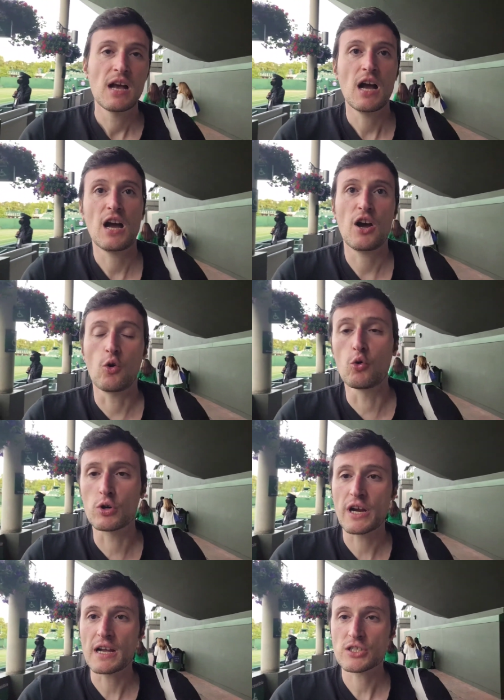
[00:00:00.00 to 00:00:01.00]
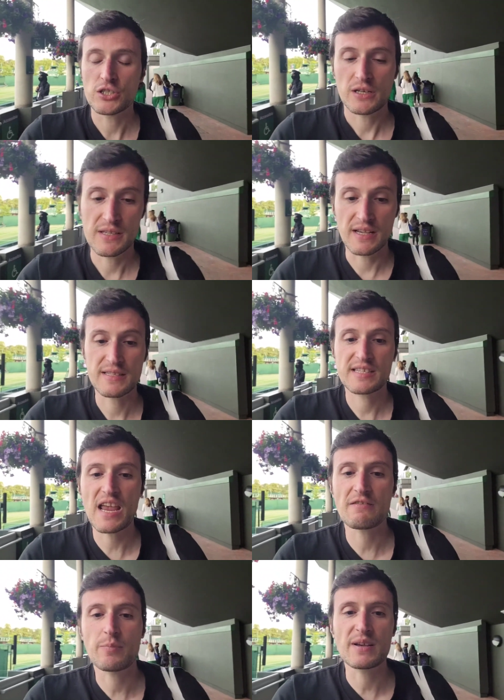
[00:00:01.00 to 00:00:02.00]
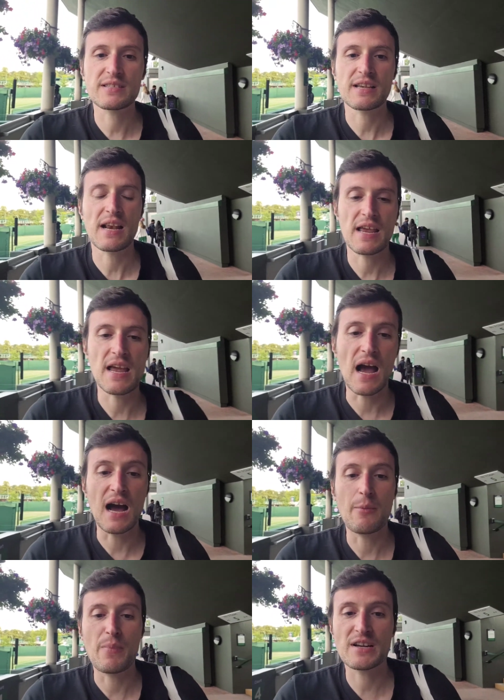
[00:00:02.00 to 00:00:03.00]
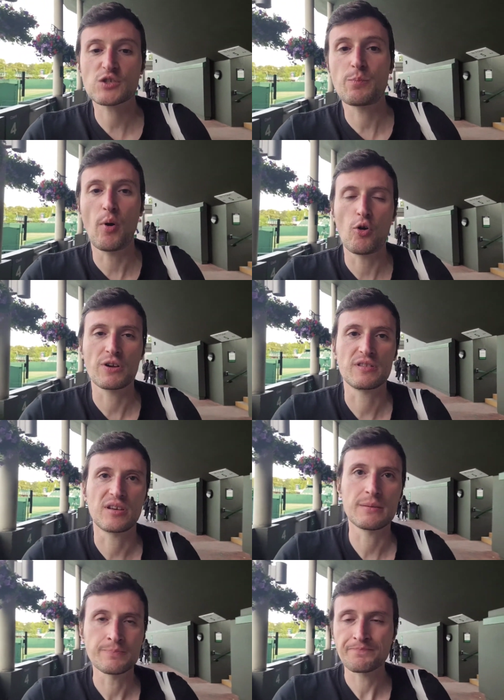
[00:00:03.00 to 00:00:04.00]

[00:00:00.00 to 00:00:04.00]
uh, Hurkacz uh, saved basically a match uh,